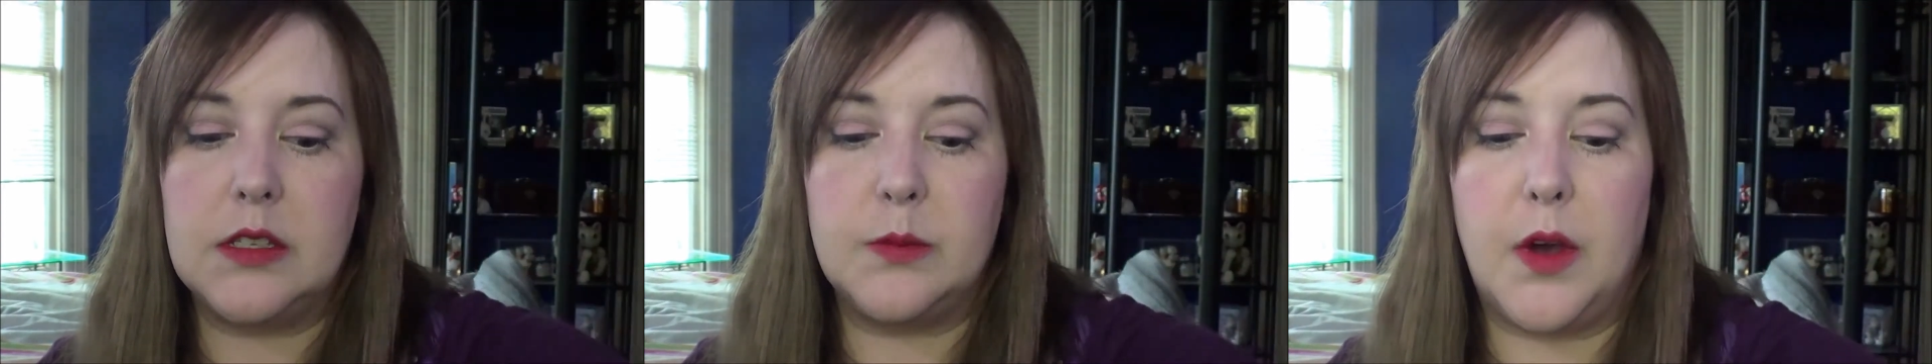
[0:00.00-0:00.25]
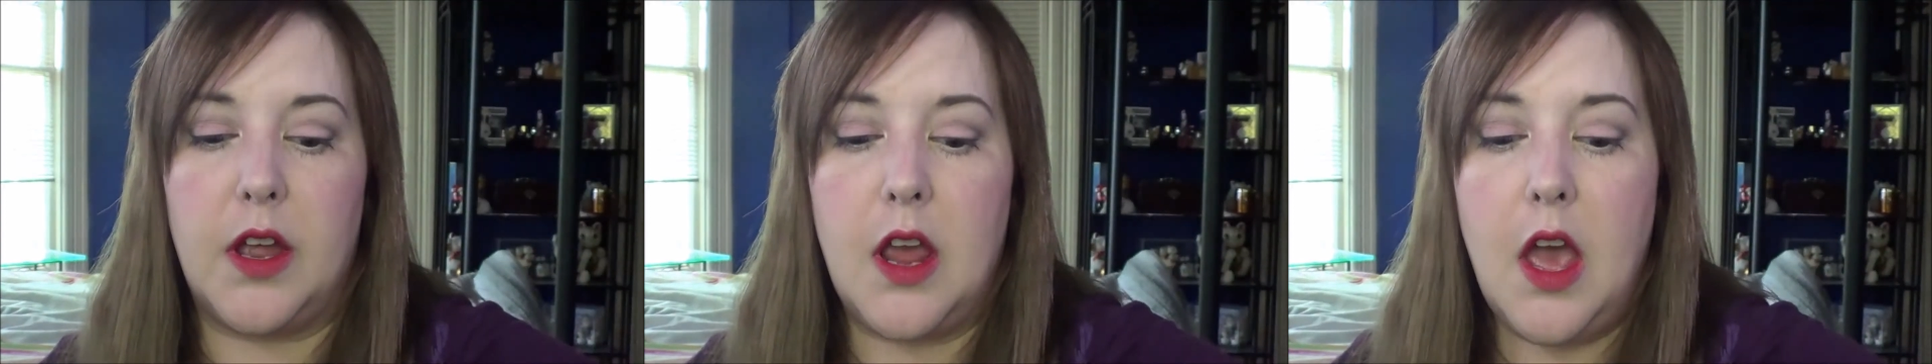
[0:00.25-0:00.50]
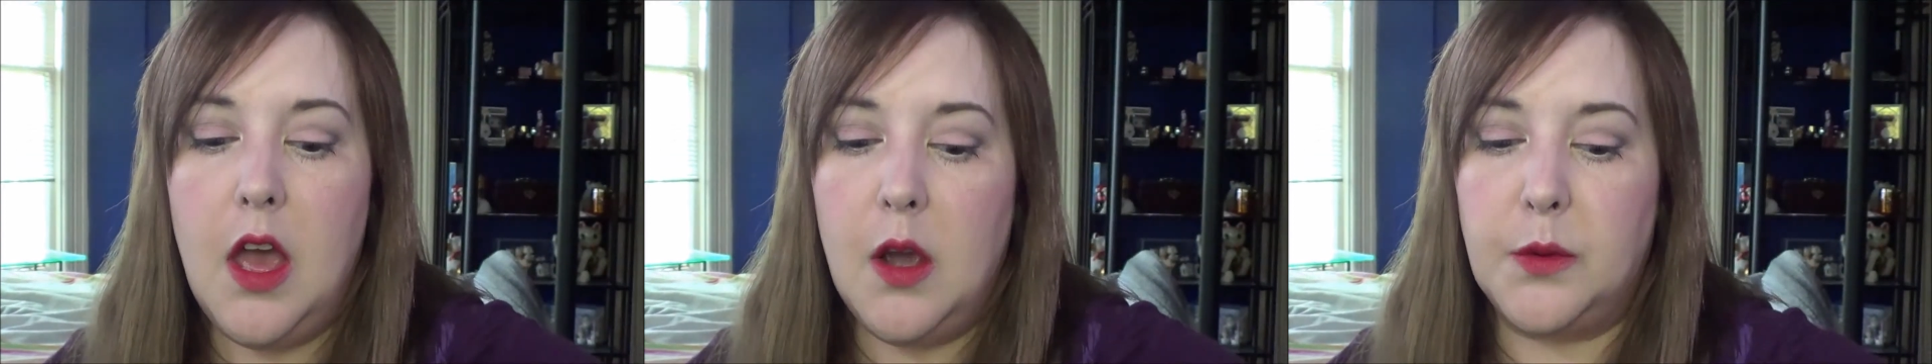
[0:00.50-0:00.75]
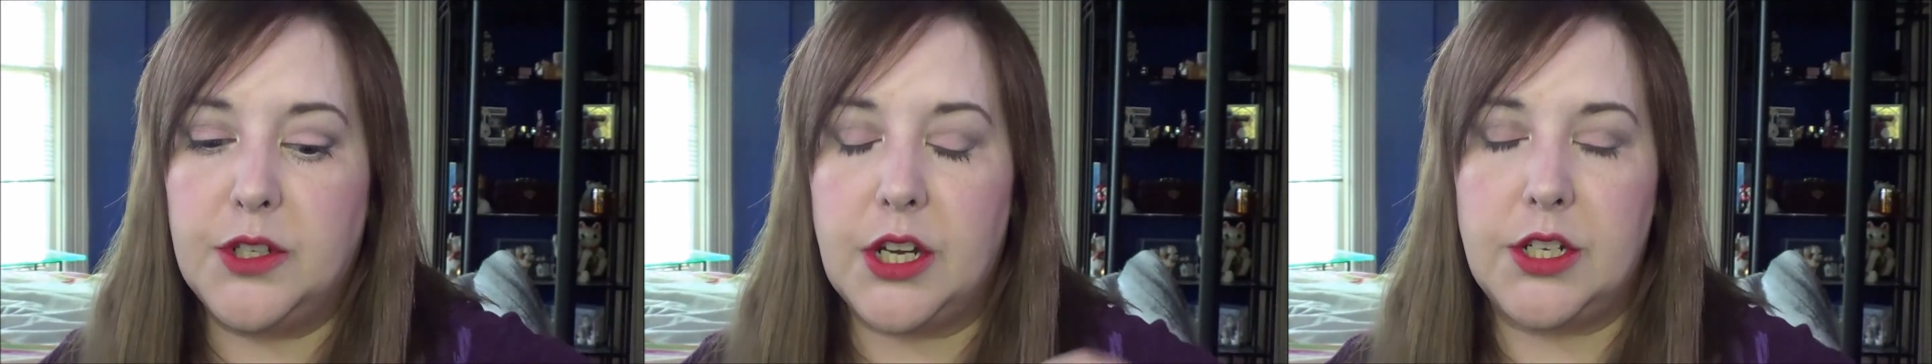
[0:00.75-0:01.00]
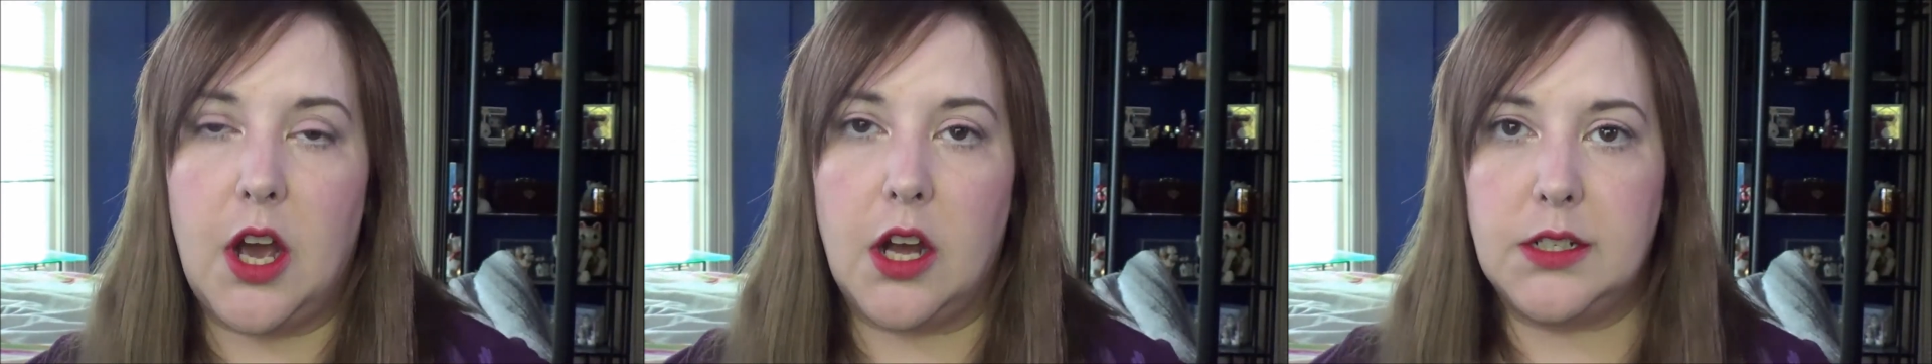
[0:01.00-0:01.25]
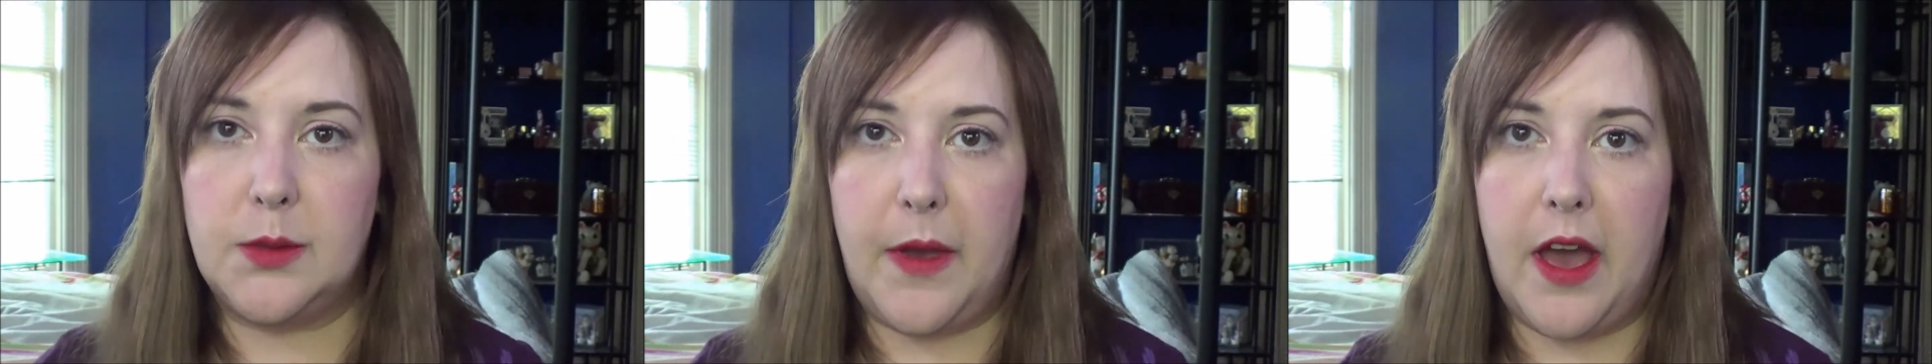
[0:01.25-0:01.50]
this one, which I
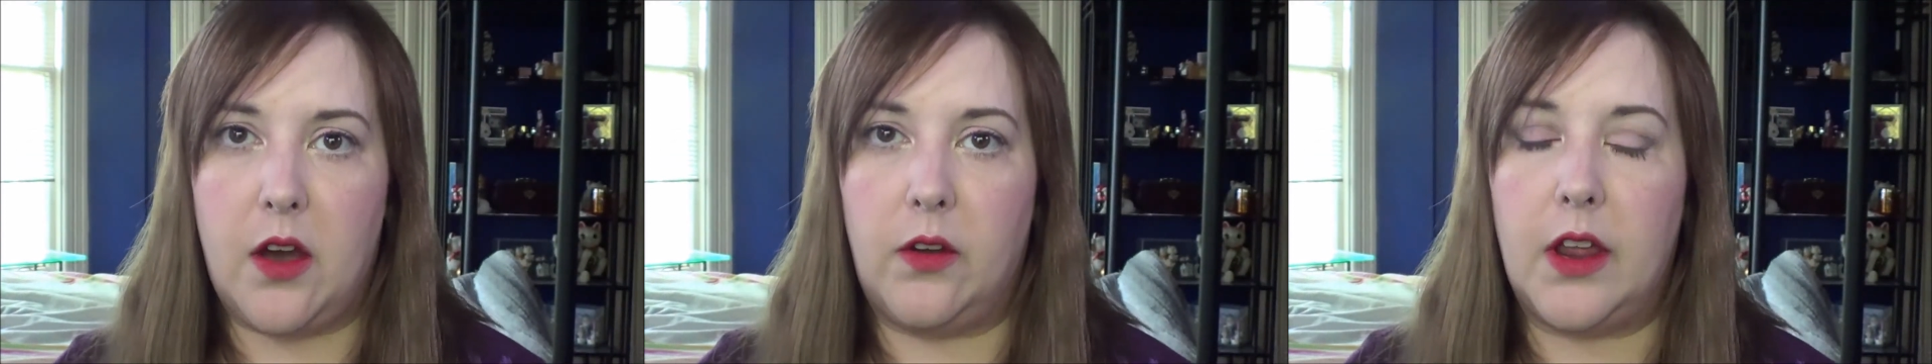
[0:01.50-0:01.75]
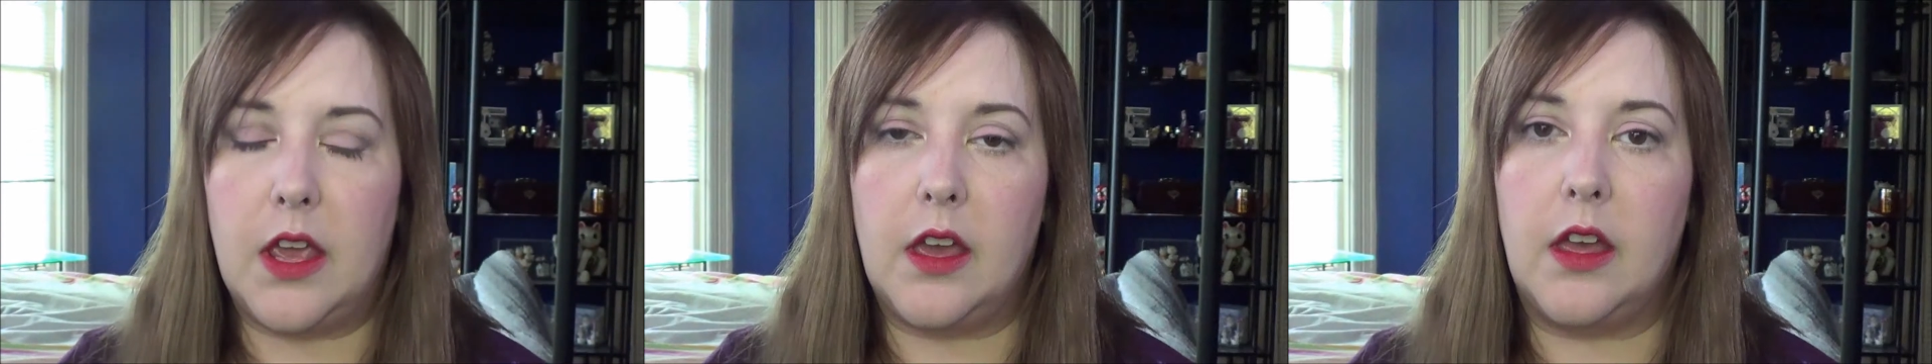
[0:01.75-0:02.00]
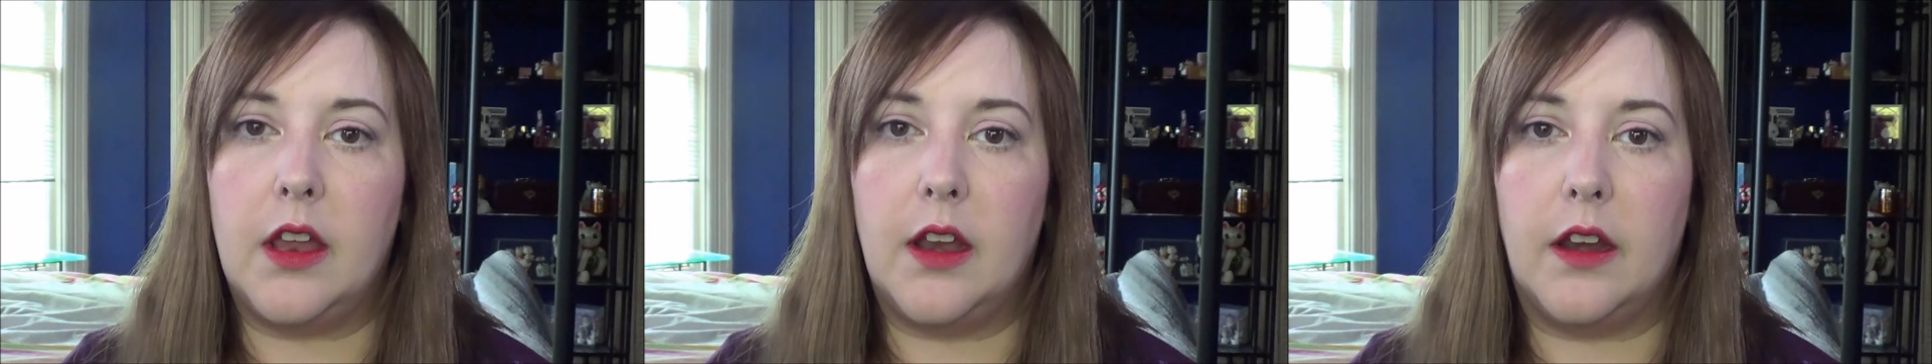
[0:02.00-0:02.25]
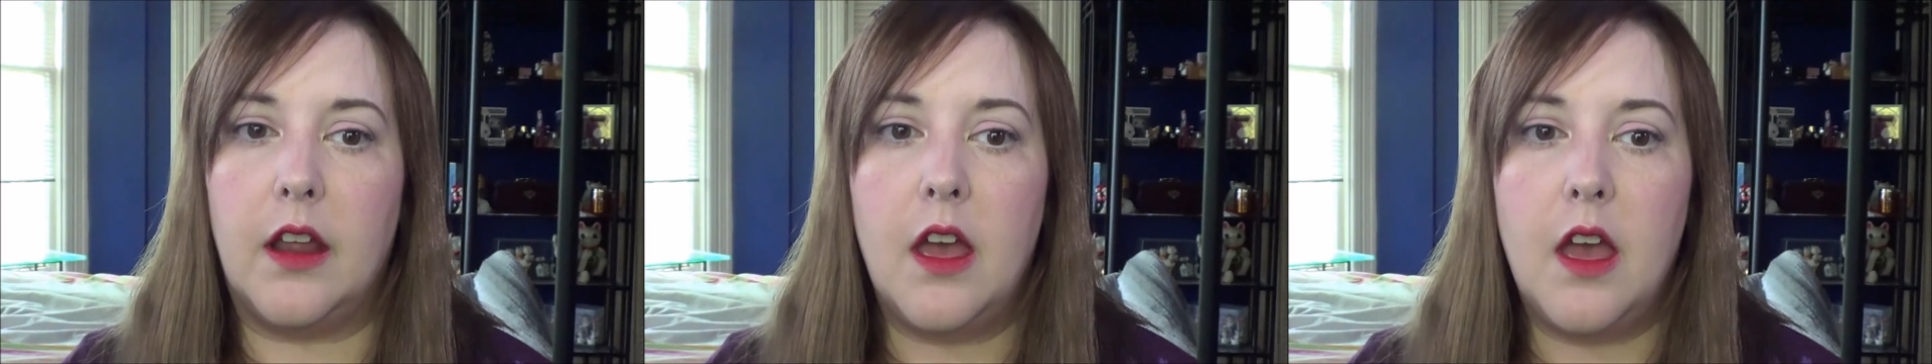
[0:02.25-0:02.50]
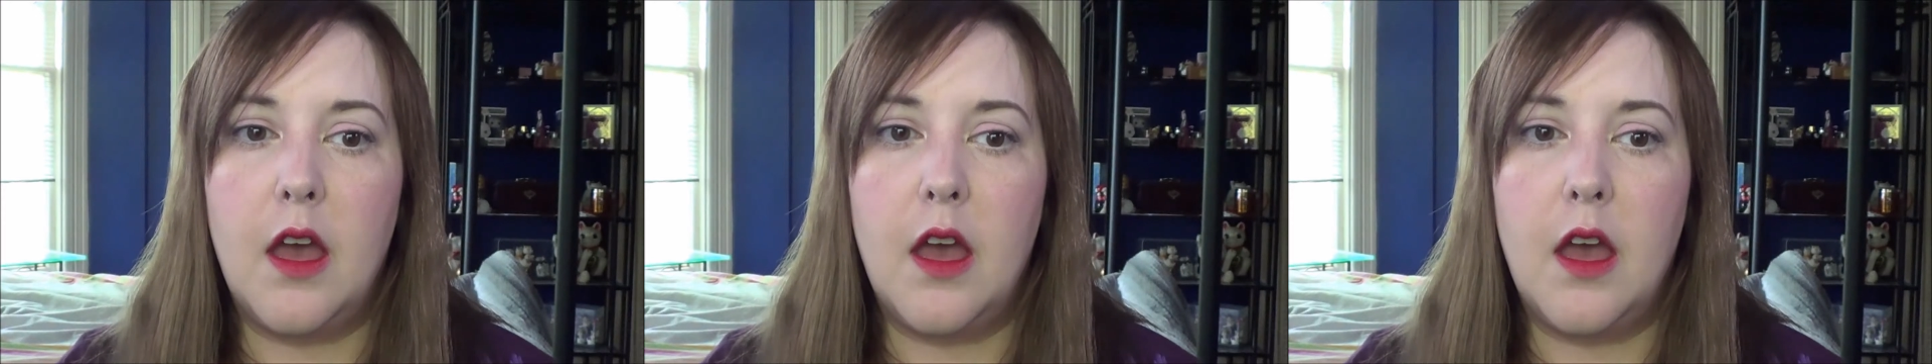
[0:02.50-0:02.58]
talked about in